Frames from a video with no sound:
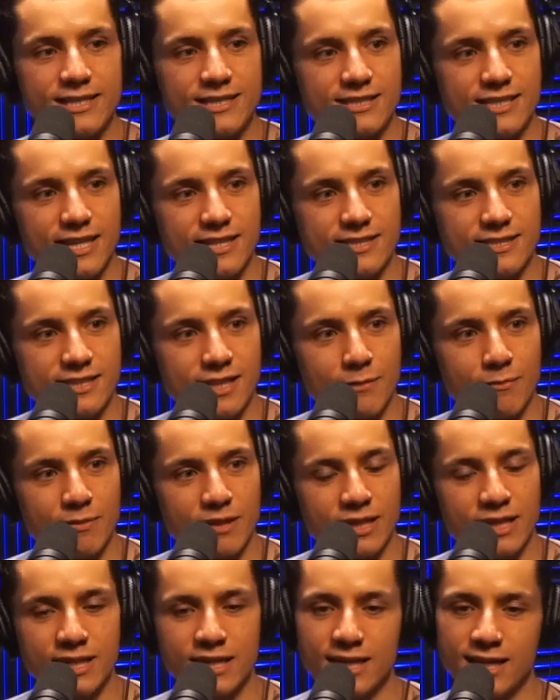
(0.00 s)
said
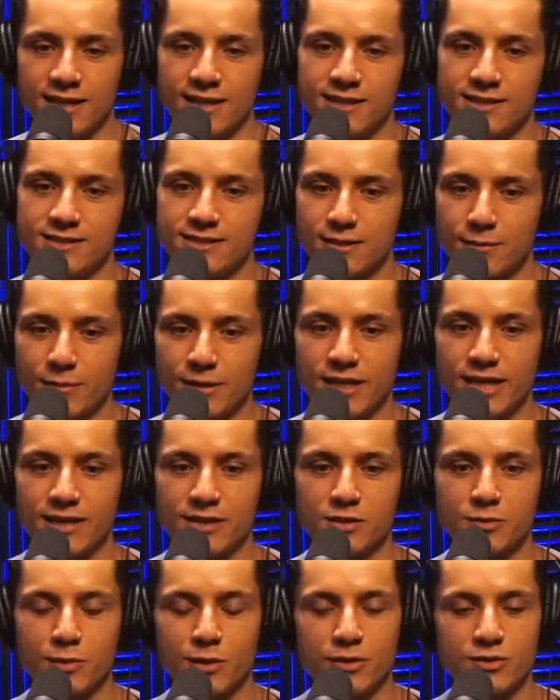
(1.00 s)
something and then somebody
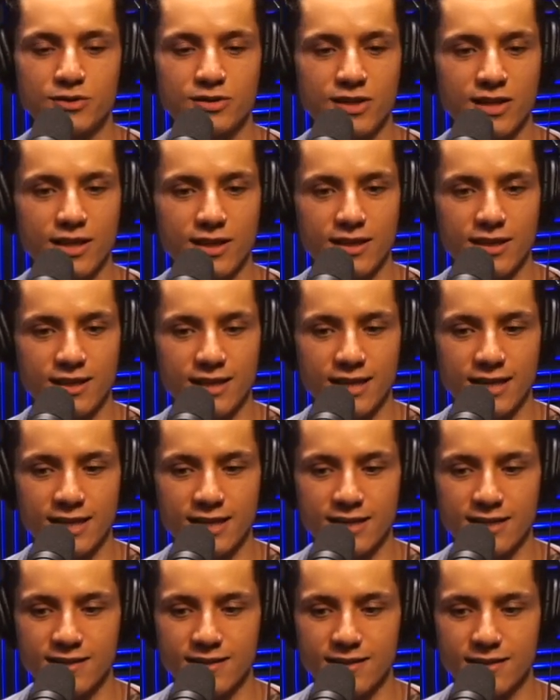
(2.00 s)
else posted a
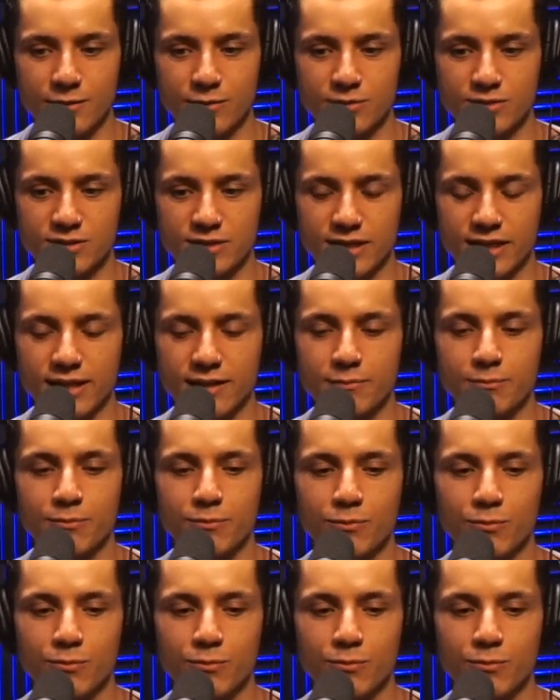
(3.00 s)
thing that was like,